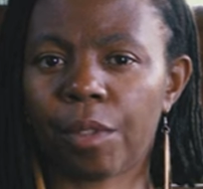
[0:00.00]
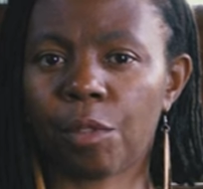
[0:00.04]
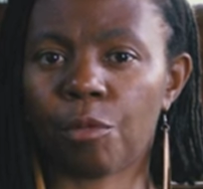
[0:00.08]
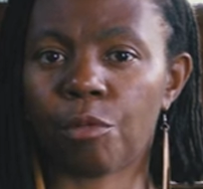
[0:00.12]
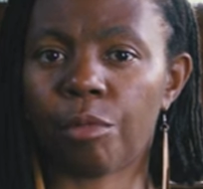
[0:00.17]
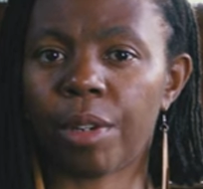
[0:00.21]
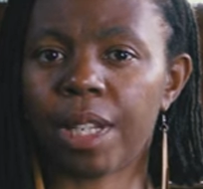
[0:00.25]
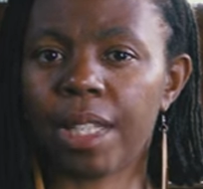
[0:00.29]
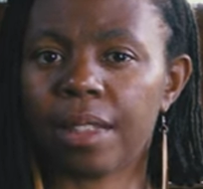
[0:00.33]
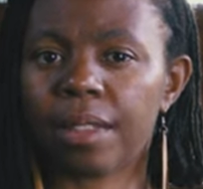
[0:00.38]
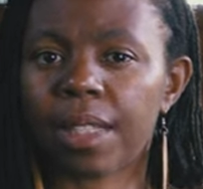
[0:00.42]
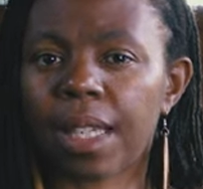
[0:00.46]

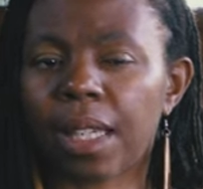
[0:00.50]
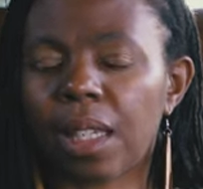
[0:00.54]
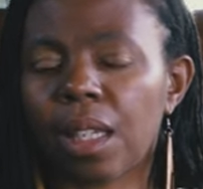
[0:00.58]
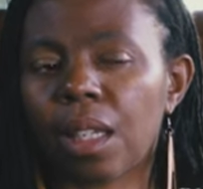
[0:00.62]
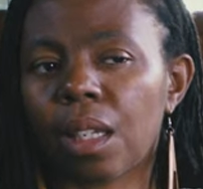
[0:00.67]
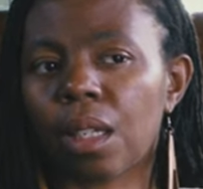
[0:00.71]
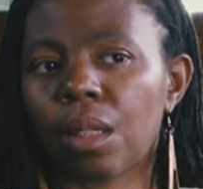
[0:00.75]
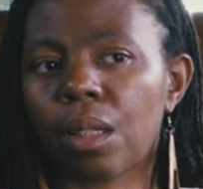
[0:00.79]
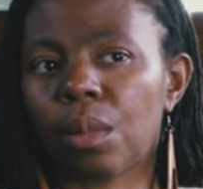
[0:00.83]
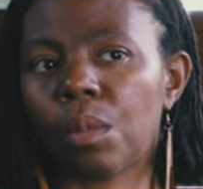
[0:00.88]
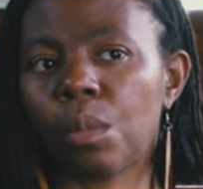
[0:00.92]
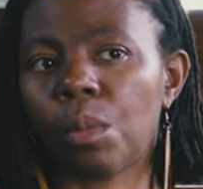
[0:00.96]

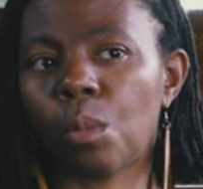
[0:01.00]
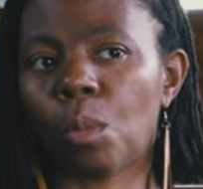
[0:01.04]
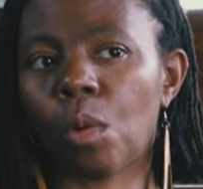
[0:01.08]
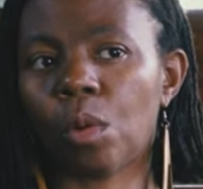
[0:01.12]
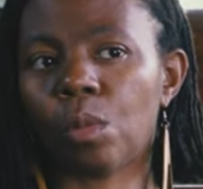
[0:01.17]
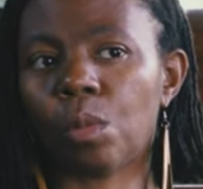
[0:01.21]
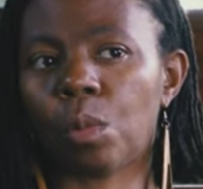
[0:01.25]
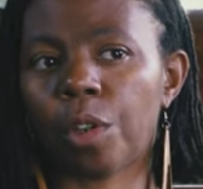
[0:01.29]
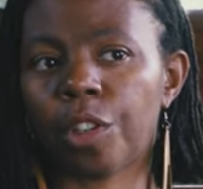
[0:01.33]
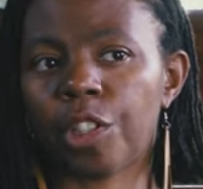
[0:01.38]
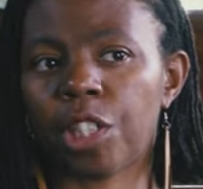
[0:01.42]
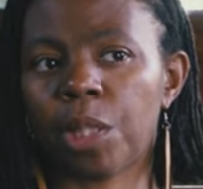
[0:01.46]
rethink what
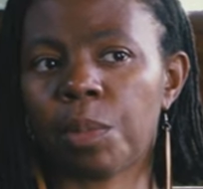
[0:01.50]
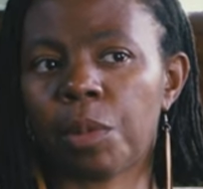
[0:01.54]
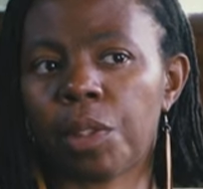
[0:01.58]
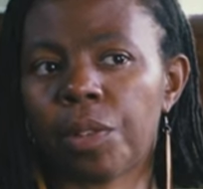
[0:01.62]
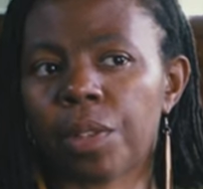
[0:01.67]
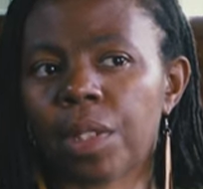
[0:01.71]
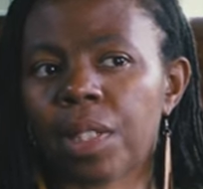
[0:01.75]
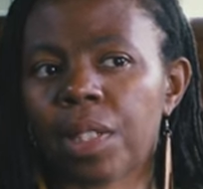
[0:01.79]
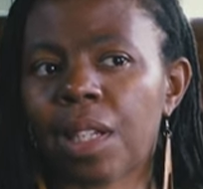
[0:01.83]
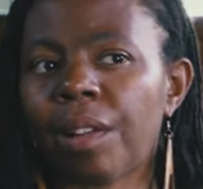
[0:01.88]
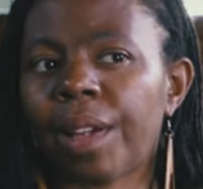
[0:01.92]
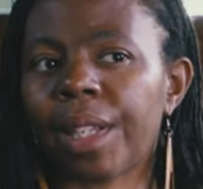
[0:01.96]
worship
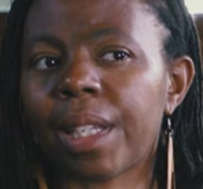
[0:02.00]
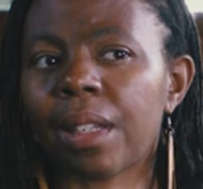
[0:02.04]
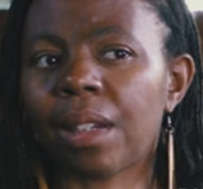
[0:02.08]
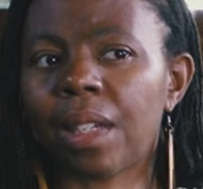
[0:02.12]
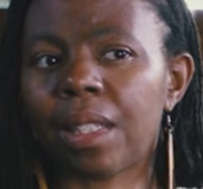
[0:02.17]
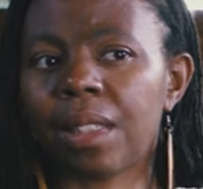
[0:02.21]
looks like.